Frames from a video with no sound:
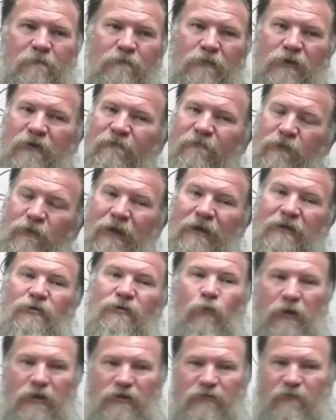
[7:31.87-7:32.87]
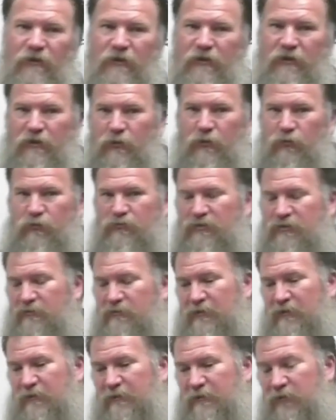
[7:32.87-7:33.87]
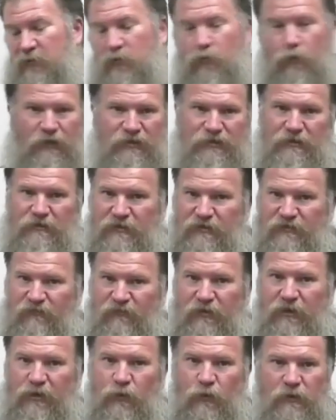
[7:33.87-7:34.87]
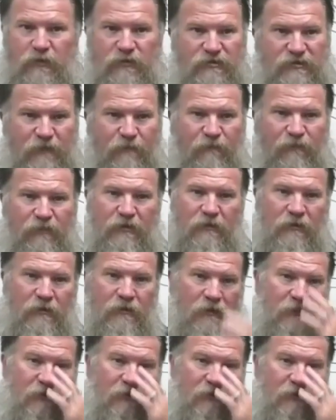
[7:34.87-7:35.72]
But if you like to watch videos, you're watching this video on something,